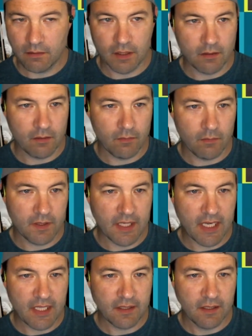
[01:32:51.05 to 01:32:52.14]
I don't know where it's
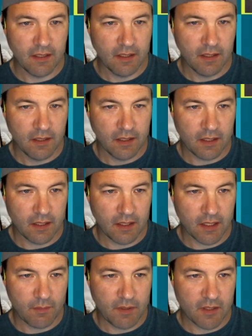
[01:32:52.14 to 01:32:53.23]
at. And uh,
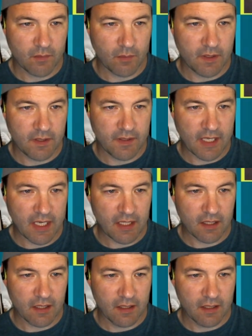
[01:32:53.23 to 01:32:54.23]
give me just one sec.